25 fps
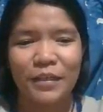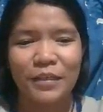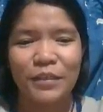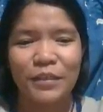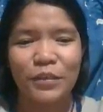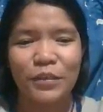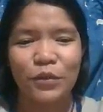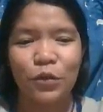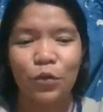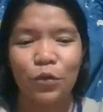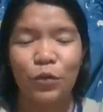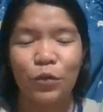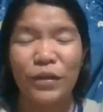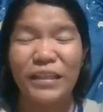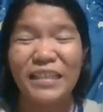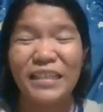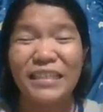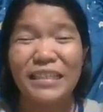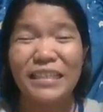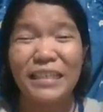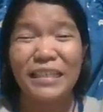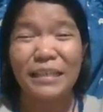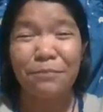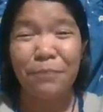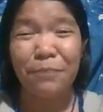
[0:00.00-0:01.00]
So what
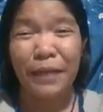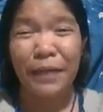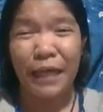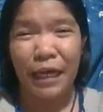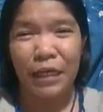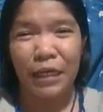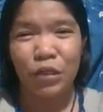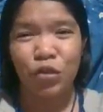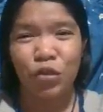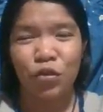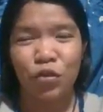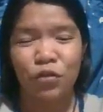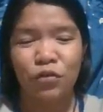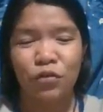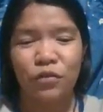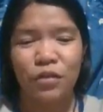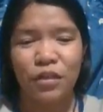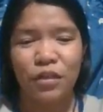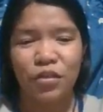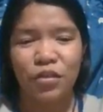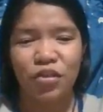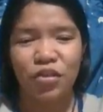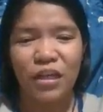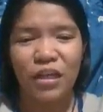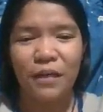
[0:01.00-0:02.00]
is the implication to
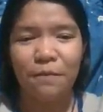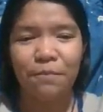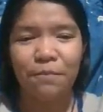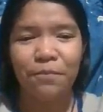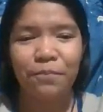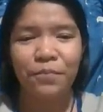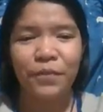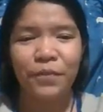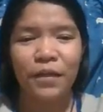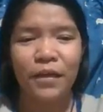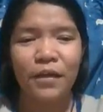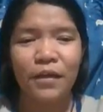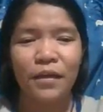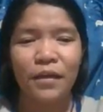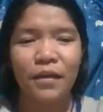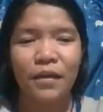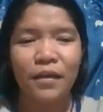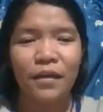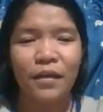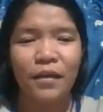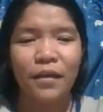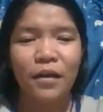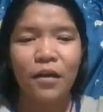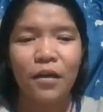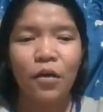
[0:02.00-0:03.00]
teaching?
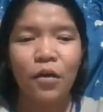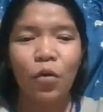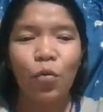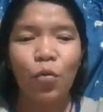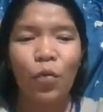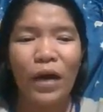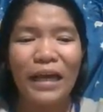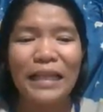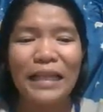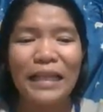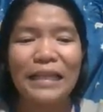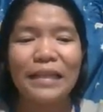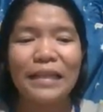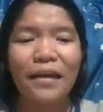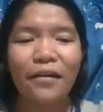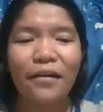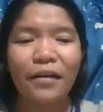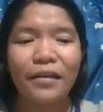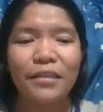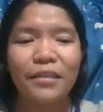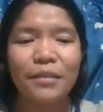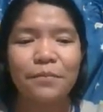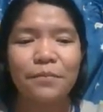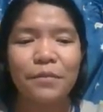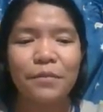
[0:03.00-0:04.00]
While there
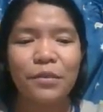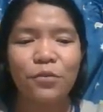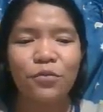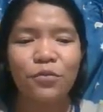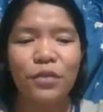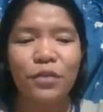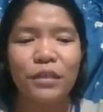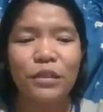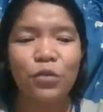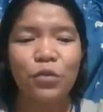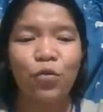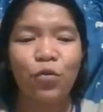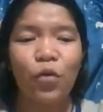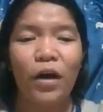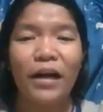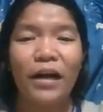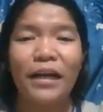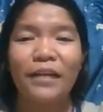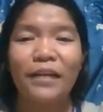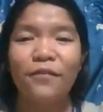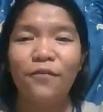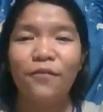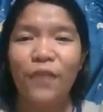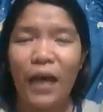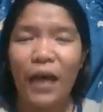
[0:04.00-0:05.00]
are some students who are
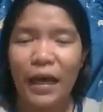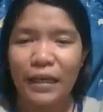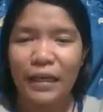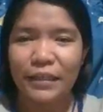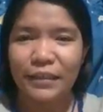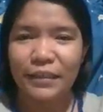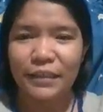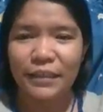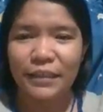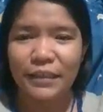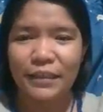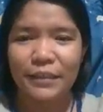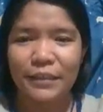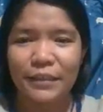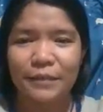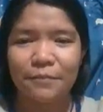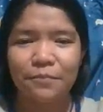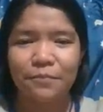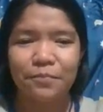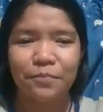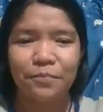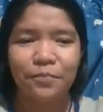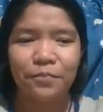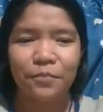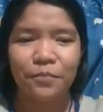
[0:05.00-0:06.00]
advanced,
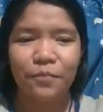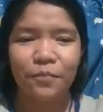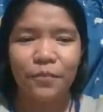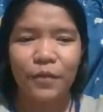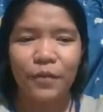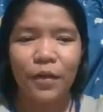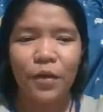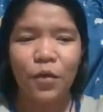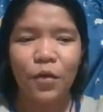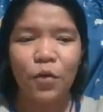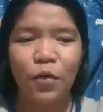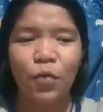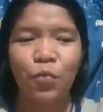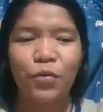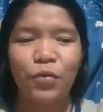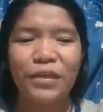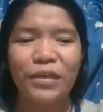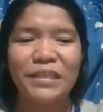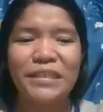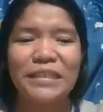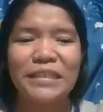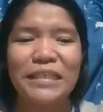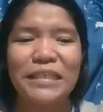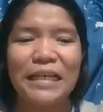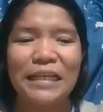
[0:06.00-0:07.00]

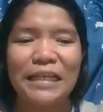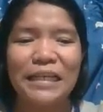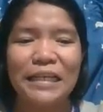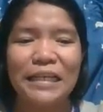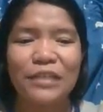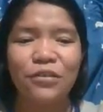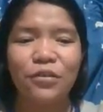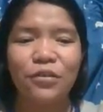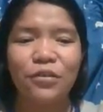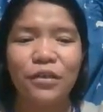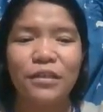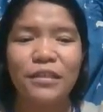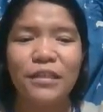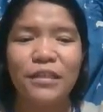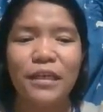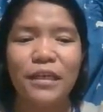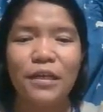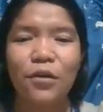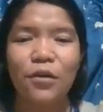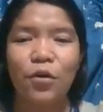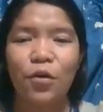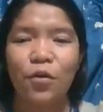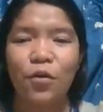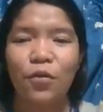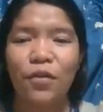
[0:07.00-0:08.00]
we still need to
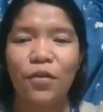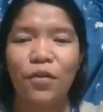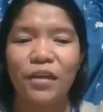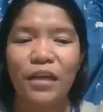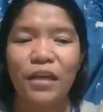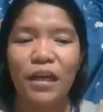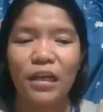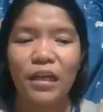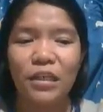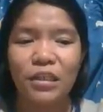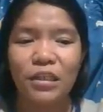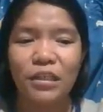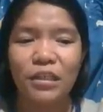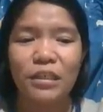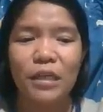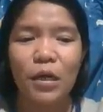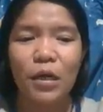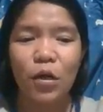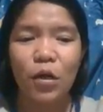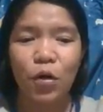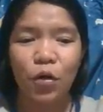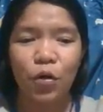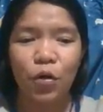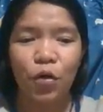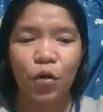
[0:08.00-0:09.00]
consider that each
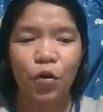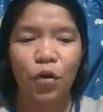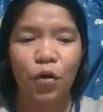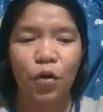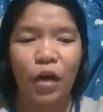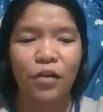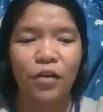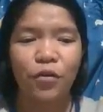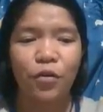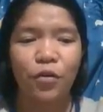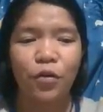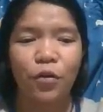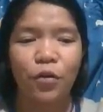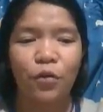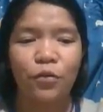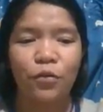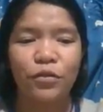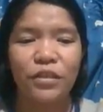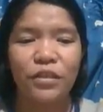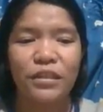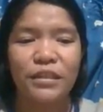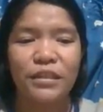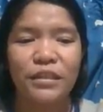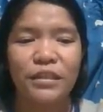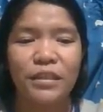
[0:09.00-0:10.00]
learner
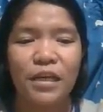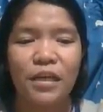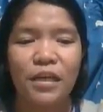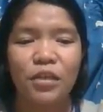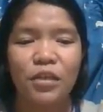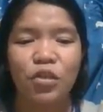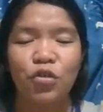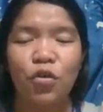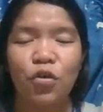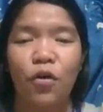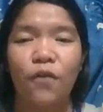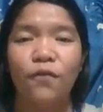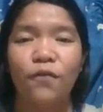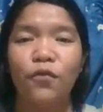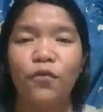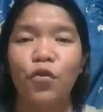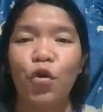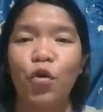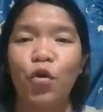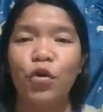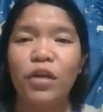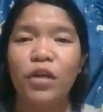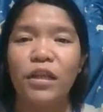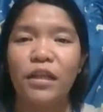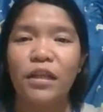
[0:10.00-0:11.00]
undergoes a stage of
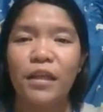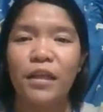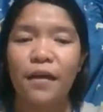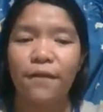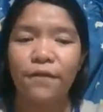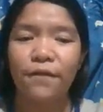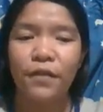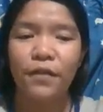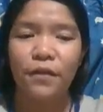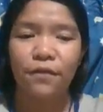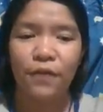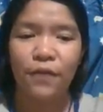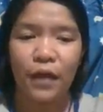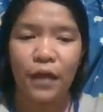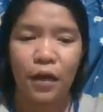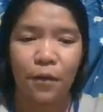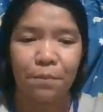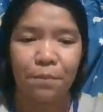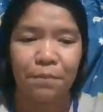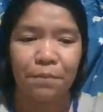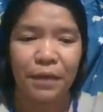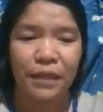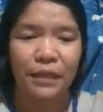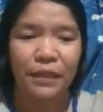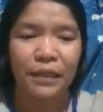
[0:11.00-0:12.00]
cognitive
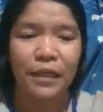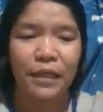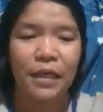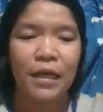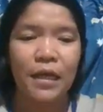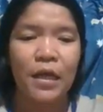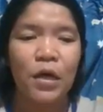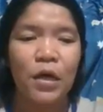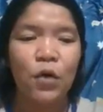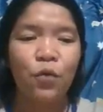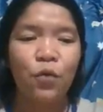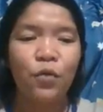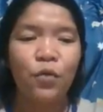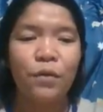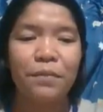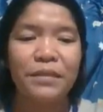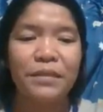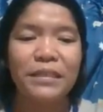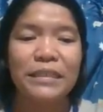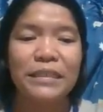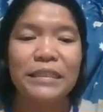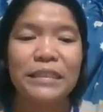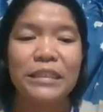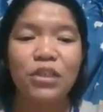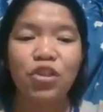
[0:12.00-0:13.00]
development. We
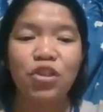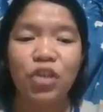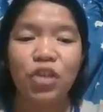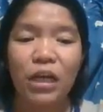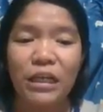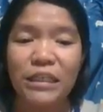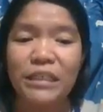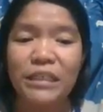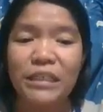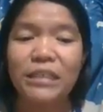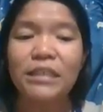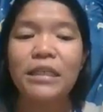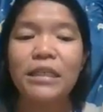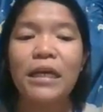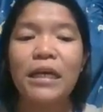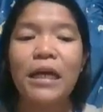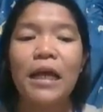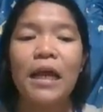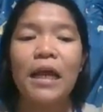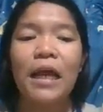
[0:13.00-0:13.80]
must not judge